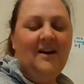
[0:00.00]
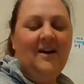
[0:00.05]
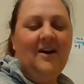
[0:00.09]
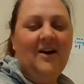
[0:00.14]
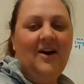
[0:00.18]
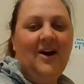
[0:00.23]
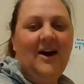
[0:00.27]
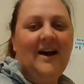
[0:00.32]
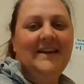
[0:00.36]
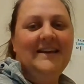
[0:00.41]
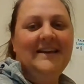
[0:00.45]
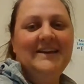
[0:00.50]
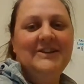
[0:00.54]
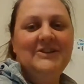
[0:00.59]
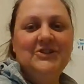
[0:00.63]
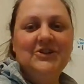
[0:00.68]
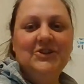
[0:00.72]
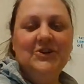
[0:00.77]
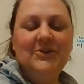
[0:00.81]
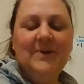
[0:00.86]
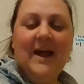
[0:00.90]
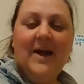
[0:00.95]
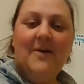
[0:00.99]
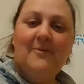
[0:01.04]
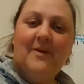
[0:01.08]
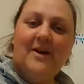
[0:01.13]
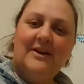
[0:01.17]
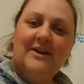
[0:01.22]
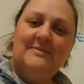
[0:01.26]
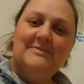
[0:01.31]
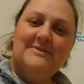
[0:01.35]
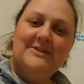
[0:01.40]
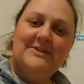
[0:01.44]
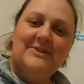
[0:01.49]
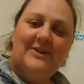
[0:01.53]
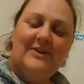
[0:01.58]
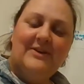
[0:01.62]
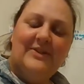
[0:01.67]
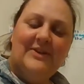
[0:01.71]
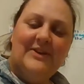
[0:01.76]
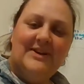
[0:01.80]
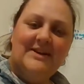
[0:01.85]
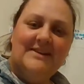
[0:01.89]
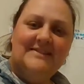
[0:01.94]
Hi, you two, and welcome to your
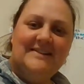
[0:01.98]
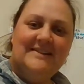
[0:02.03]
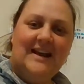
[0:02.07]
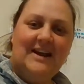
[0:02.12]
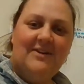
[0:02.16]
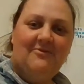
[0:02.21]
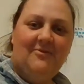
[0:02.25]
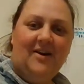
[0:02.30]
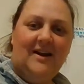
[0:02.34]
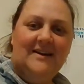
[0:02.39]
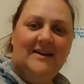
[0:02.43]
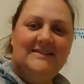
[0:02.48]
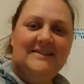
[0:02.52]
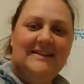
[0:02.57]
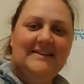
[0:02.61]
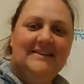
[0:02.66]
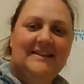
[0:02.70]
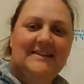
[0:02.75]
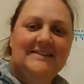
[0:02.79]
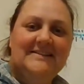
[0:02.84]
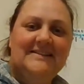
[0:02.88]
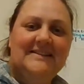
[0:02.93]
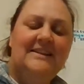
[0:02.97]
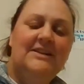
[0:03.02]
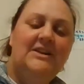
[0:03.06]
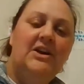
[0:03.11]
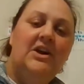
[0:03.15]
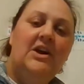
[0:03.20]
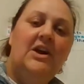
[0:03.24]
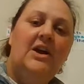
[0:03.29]
Thursday writing lesson.